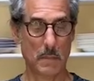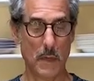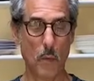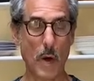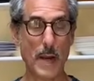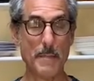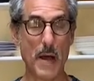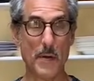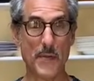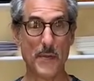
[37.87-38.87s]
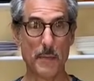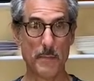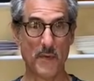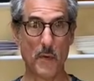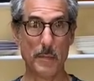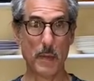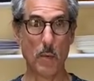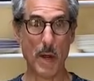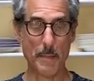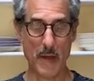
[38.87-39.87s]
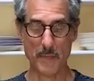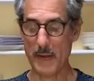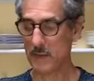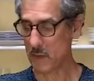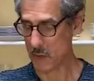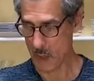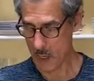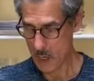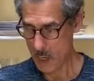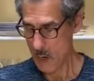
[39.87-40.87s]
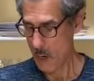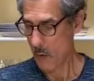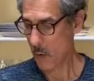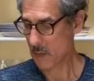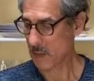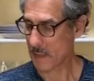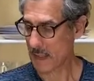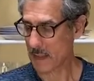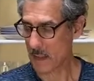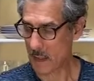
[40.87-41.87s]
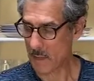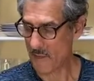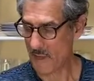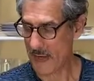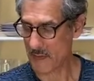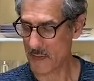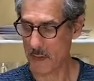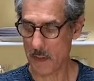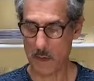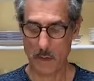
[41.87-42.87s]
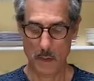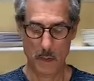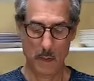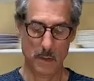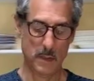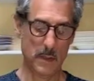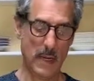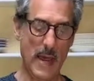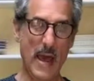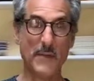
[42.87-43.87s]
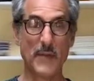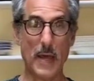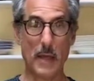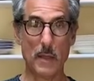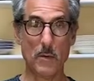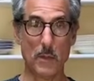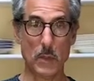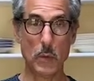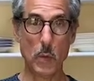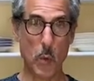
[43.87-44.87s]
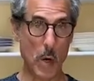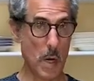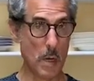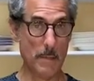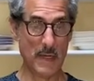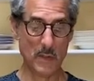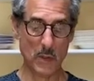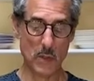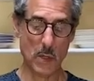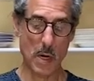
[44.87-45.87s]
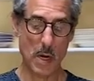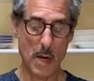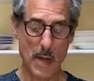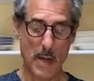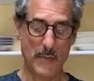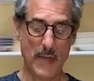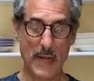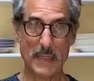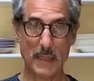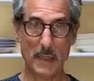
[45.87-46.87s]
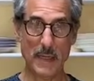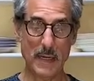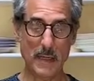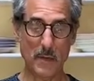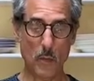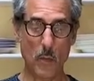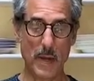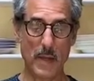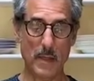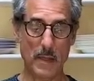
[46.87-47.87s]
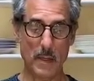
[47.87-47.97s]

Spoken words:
a wide mouth, preferably wide mouth mason jar, or something that's a little bit fancier. This is a 1/2 gallon or 2 quart mason jar that has a lid with